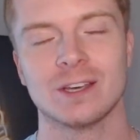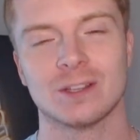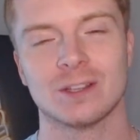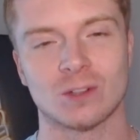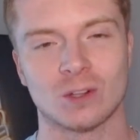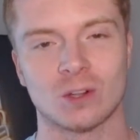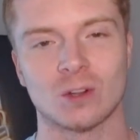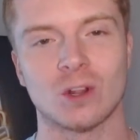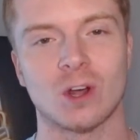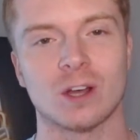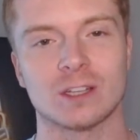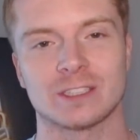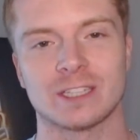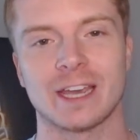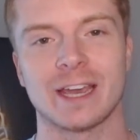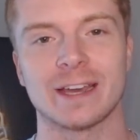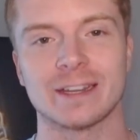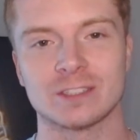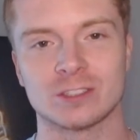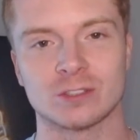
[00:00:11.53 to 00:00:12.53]
the Los
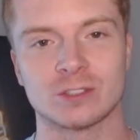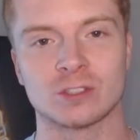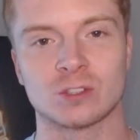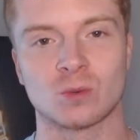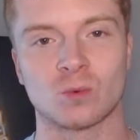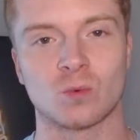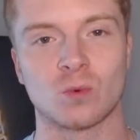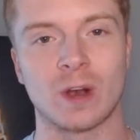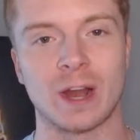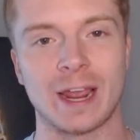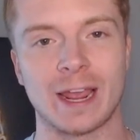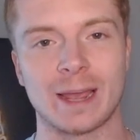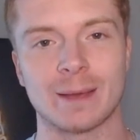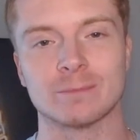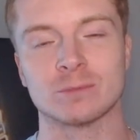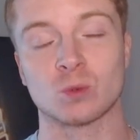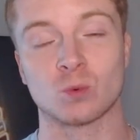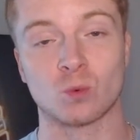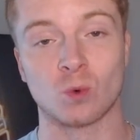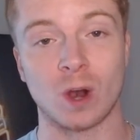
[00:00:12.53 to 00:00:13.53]
Angeles
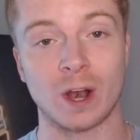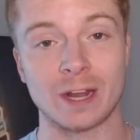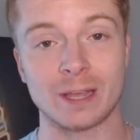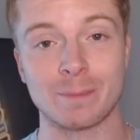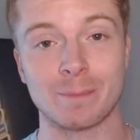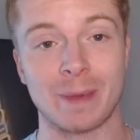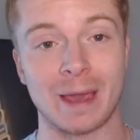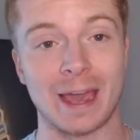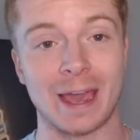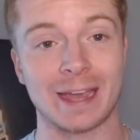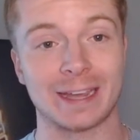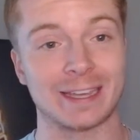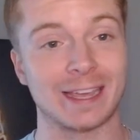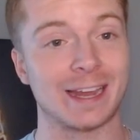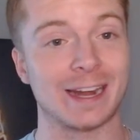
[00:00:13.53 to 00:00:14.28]
Rams running back,